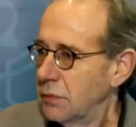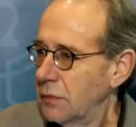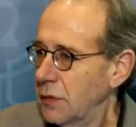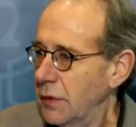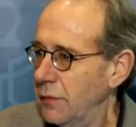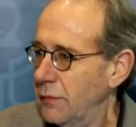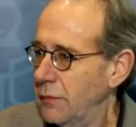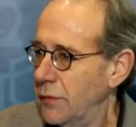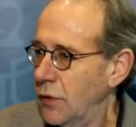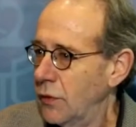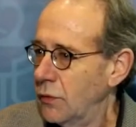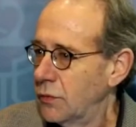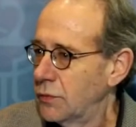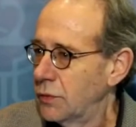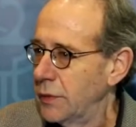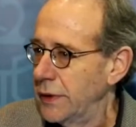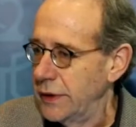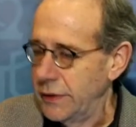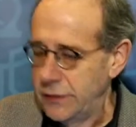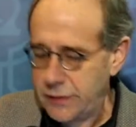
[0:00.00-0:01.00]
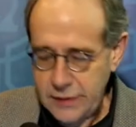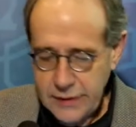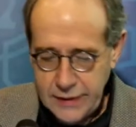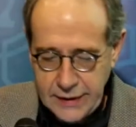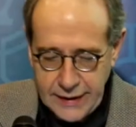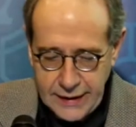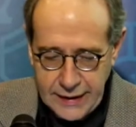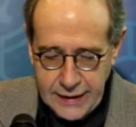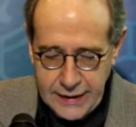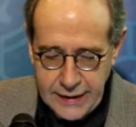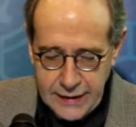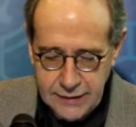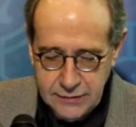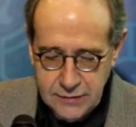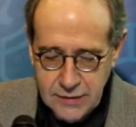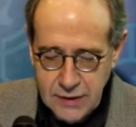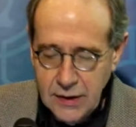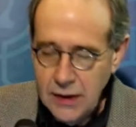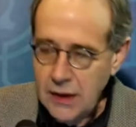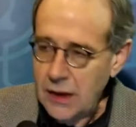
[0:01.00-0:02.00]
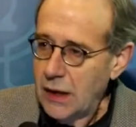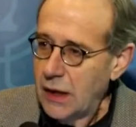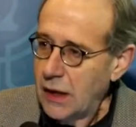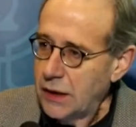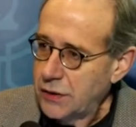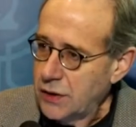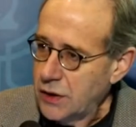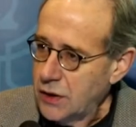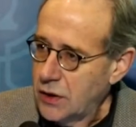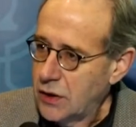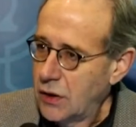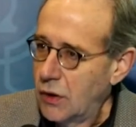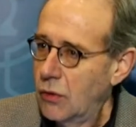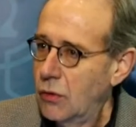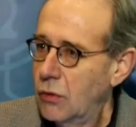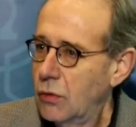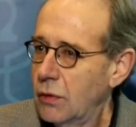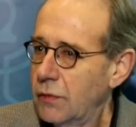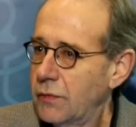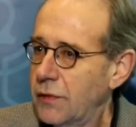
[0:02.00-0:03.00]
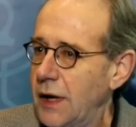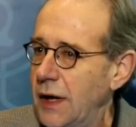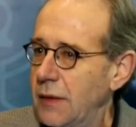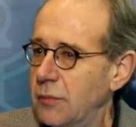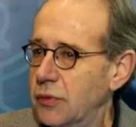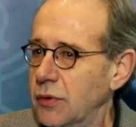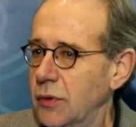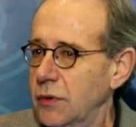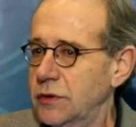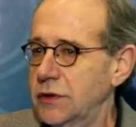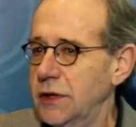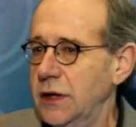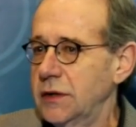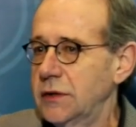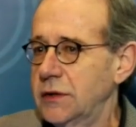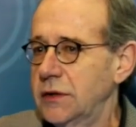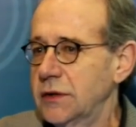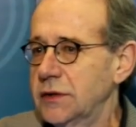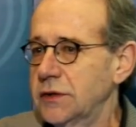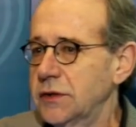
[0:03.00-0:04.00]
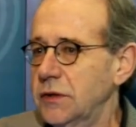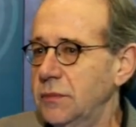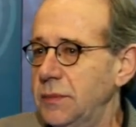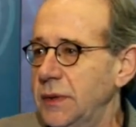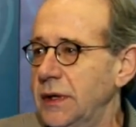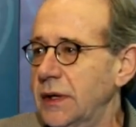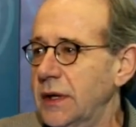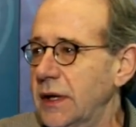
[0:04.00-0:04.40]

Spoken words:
involved with. And the goal of that project, just to be